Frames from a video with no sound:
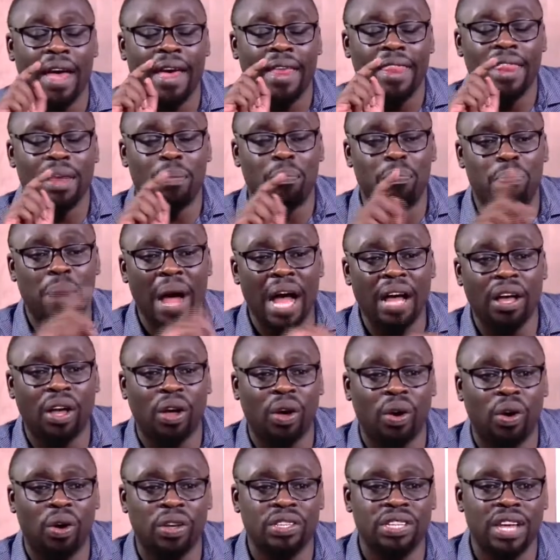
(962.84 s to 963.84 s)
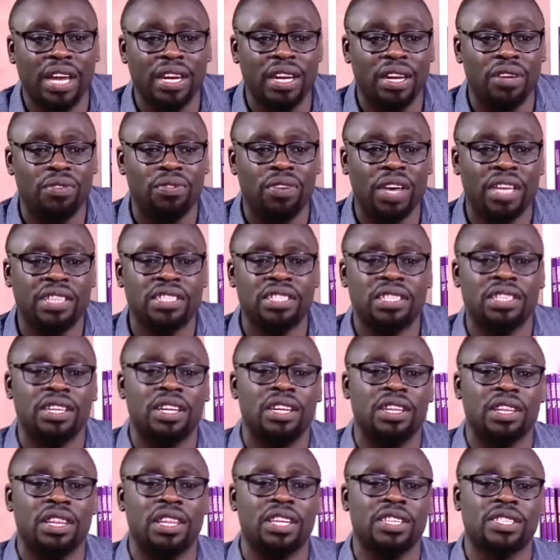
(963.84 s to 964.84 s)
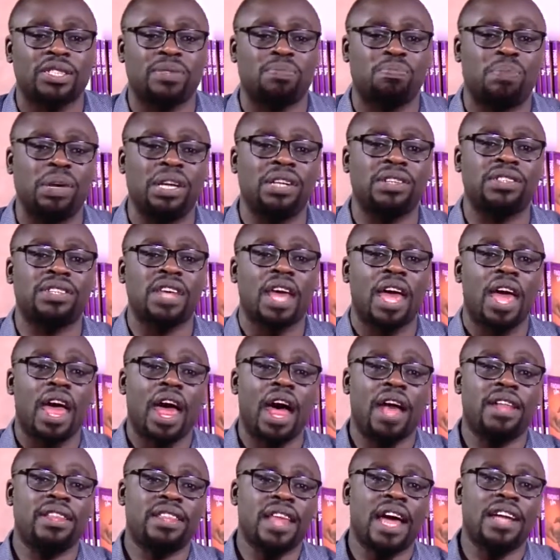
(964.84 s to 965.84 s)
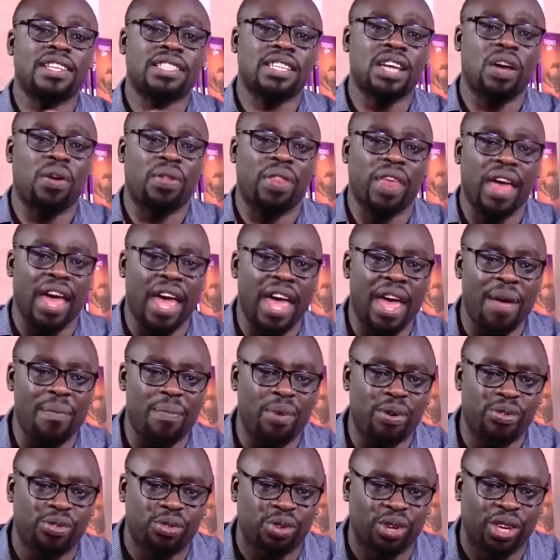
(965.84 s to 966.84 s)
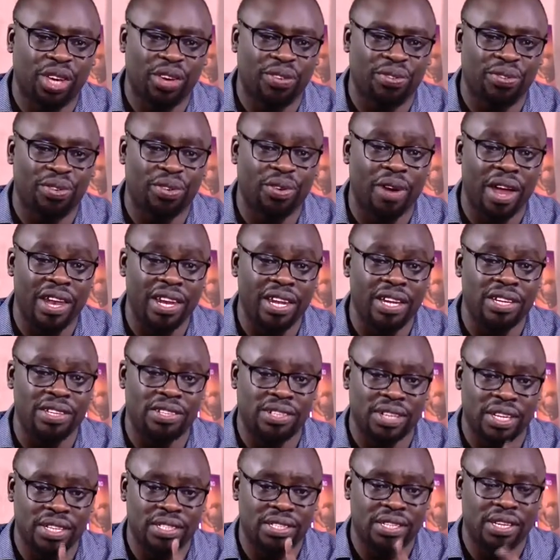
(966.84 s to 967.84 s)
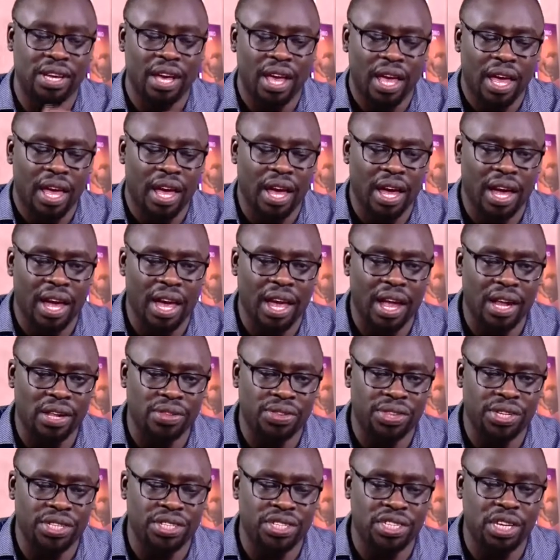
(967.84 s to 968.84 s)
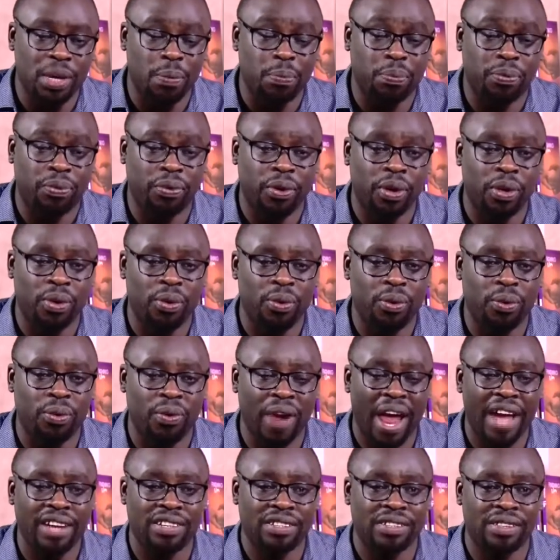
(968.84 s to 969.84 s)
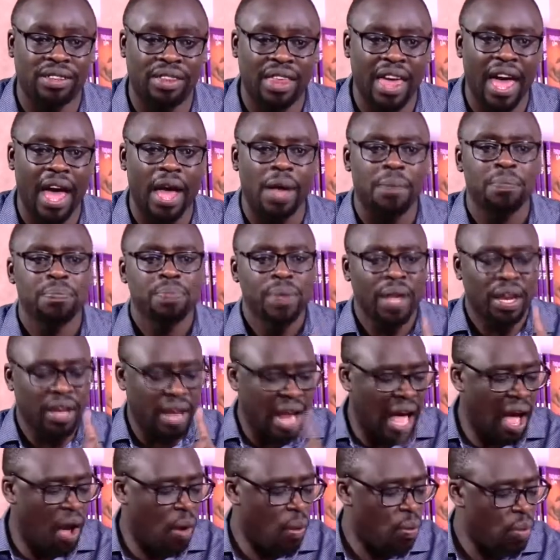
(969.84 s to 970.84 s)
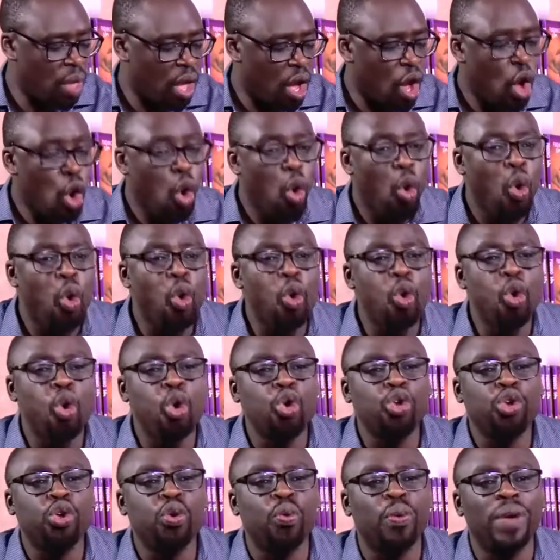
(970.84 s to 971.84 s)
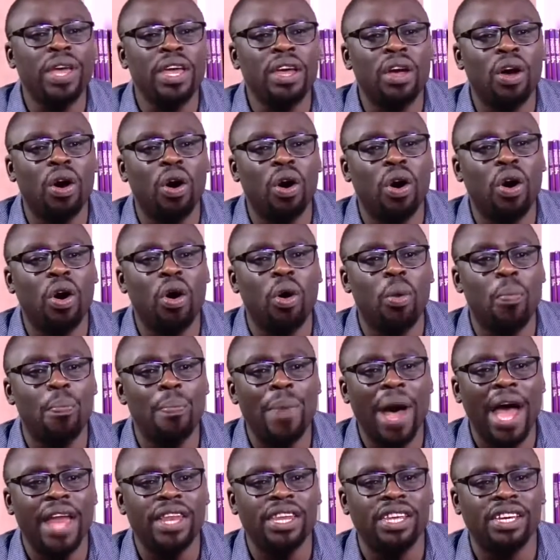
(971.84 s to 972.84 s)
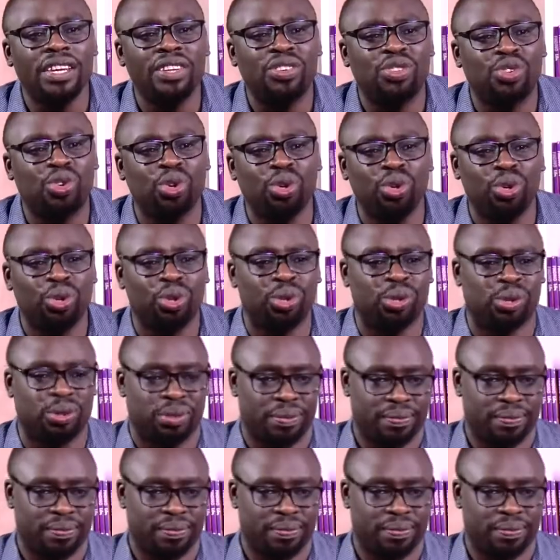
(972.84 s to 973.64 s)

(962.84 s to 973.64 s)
the bank goes and invests in these bills, and that's how they're able to give you an interest, a healthy tip for you right there. Now, who do we owe money to?